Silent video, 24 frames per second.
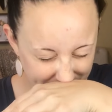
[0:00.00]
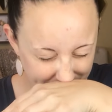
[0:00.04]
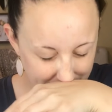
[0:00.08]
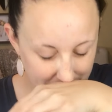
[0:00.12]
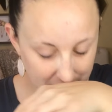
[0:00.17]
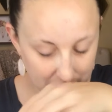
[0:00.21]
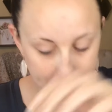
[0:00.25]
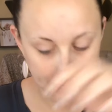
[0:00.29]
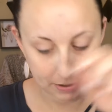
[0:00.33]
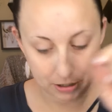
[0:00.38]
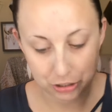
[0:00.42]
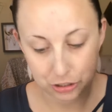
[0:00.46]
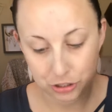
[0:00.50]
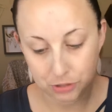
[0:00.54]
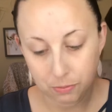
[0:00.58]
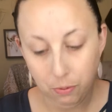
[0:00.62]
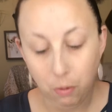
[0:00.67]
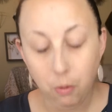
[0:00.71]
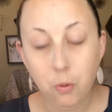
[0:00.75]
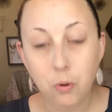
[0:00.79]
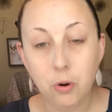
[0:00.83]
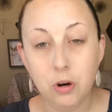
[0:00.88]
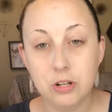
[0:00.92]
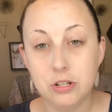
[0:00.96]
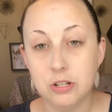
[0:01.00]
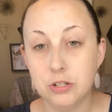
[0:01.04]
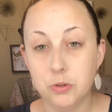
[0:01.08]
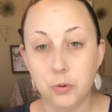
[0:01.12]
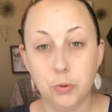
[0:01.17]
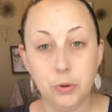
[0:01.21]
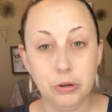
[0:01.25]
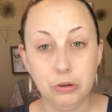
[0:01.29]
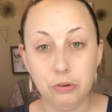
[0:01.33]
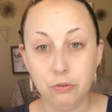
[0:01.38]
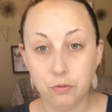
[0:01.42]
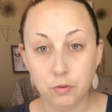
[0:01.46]
minimize your pores. It's
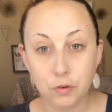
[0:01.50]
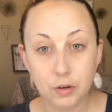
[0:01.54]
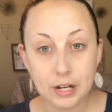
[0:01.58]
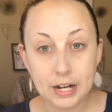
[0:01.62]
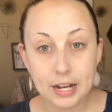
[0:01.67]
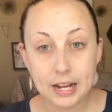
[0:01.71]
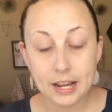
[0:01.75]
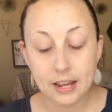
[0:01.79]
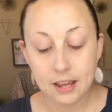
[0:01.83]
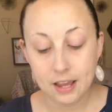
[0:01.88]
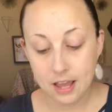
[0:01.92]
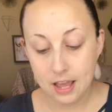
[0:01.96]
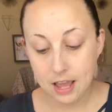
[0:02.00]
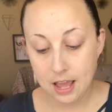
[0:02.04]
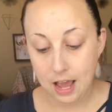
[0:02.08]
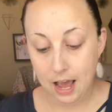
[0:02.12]
oil-free.